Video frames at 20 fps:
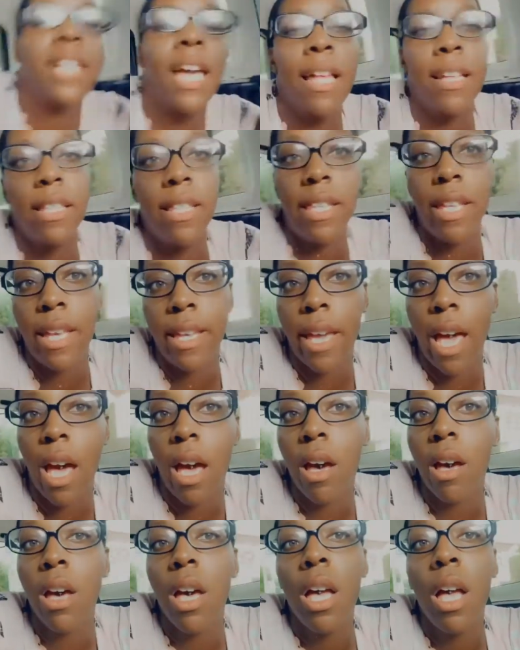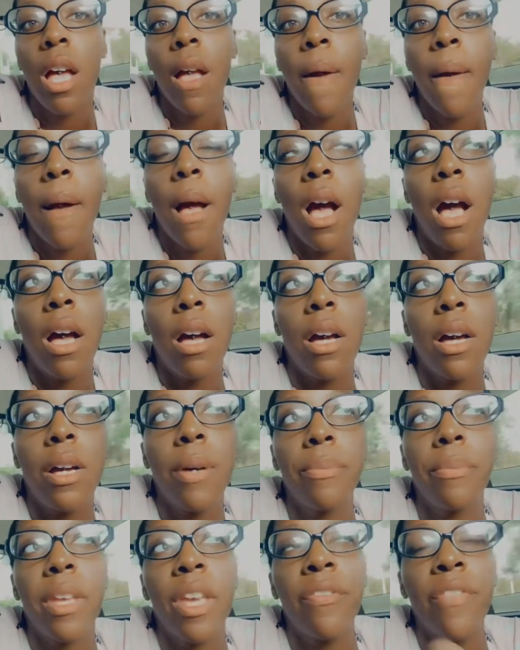to tell y'all,
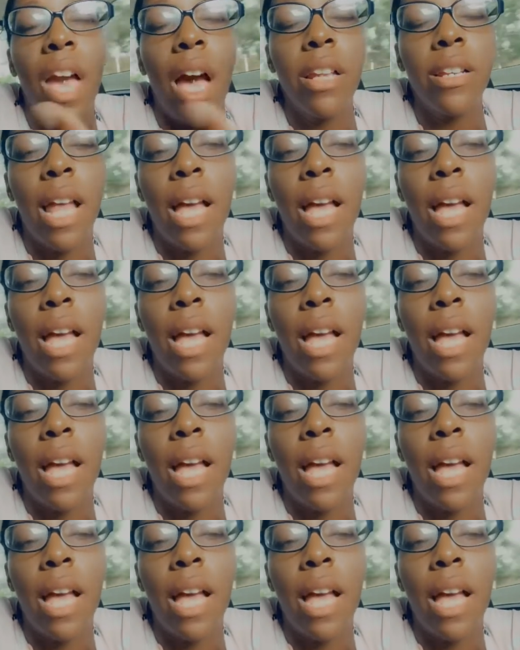if y'all not